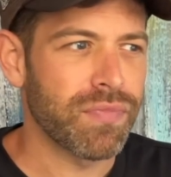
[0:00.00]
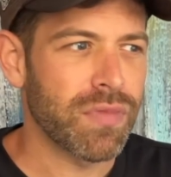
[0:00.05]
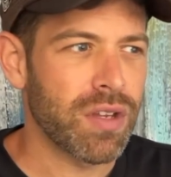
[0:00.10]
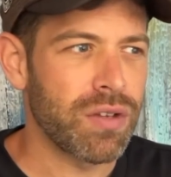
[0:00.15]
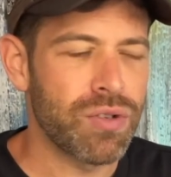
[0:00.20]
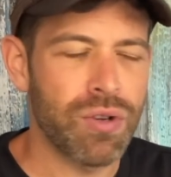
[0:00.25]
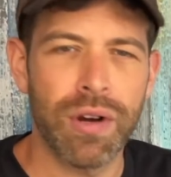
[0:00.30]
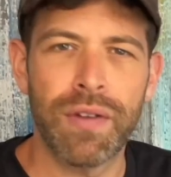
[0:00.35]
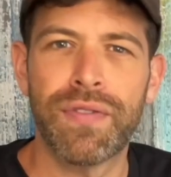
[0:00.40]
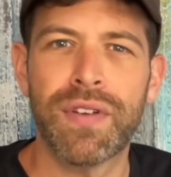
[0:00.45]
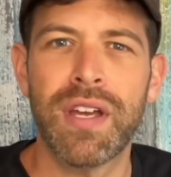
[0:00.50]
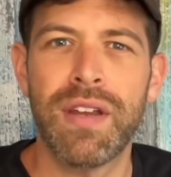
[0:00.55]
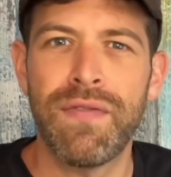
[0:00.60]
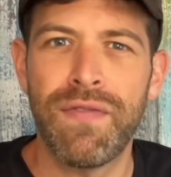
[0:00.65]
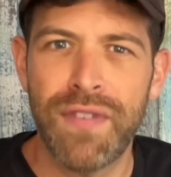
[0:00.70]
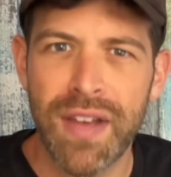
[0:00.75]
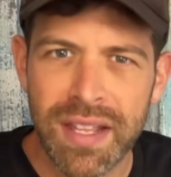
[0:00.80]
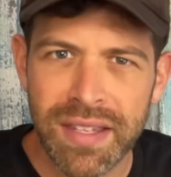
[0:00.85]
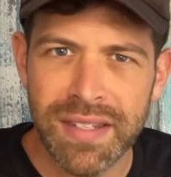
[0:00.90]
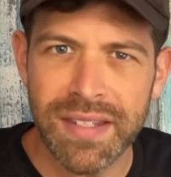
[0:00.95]
sort of
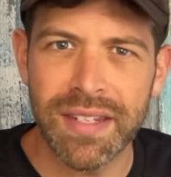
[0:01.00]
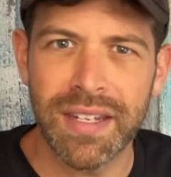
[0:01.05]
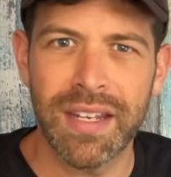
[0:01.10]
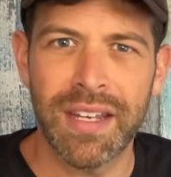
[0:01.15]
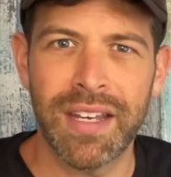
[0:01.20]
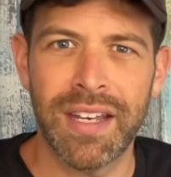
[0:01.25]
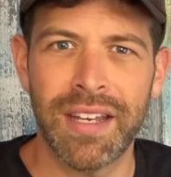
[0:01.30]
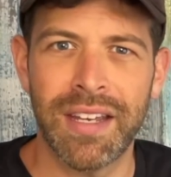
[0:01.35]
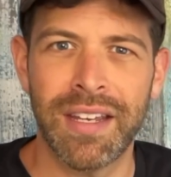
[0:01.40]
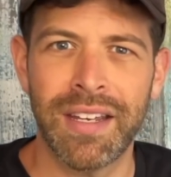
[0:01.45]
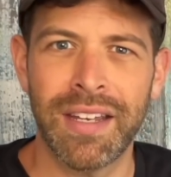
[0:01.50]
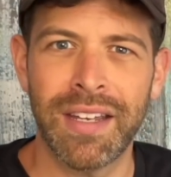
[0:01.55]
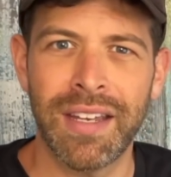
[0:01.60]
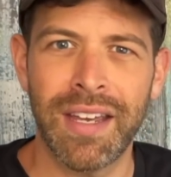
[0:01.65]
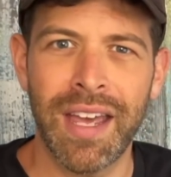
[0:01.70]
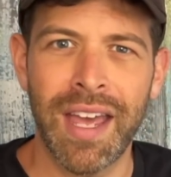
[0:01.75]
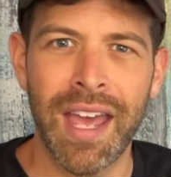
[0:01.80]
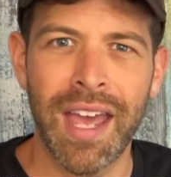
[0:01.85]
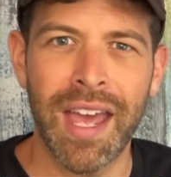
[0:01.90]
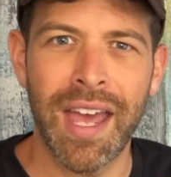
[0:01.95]
convincing,
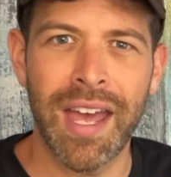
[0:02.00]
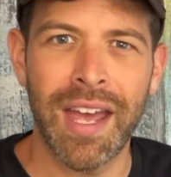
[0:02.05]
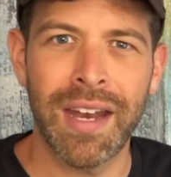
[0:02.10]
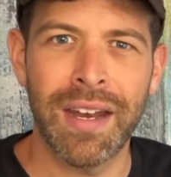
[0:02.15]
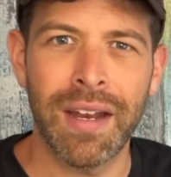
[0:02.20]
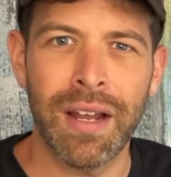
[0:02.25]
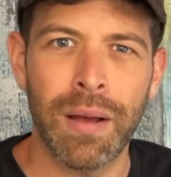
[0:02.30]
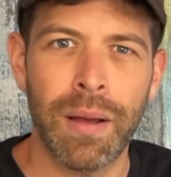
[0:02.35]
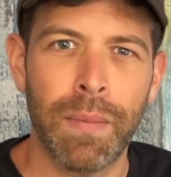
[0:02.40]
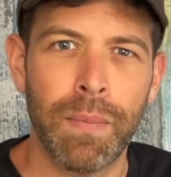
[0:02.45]
and